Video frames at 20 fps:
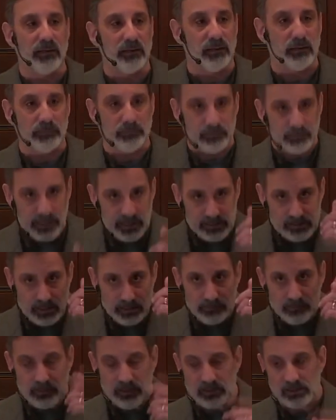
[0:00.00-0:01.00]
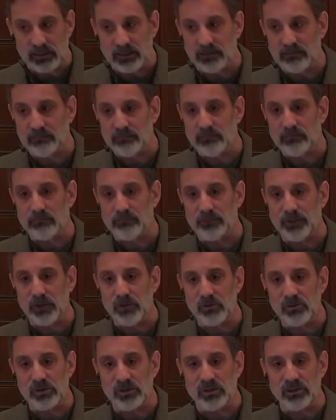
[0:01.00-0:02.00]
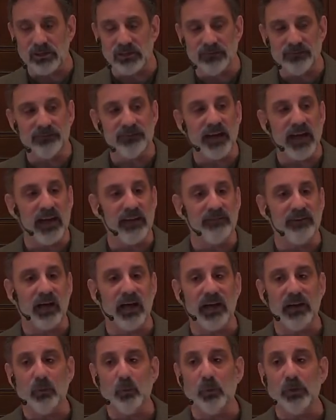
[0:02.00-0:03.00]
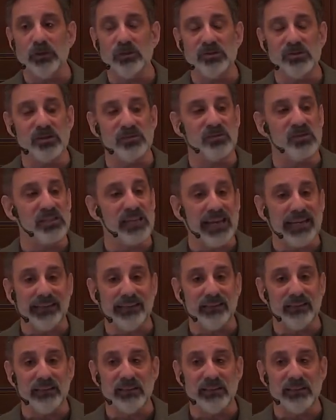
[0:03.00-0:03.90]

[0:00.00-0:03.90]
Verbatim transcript: um, as I, as I posted in the five I wills of Satan,